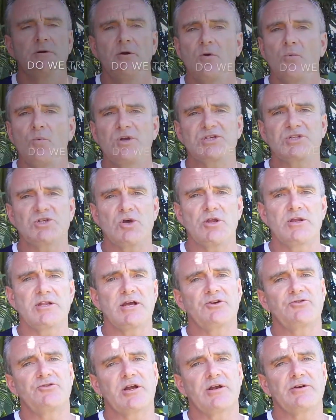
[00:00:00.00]
We certainly
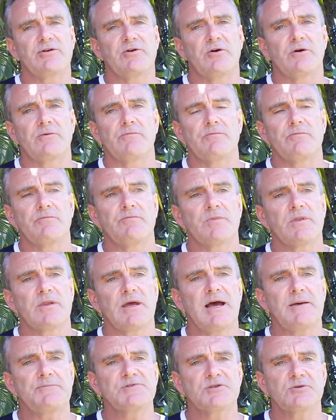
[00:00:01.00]
don't trek at night.
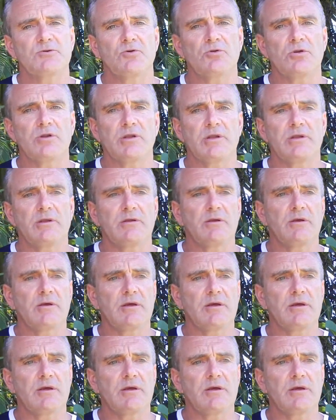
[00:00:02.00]
Absolutely,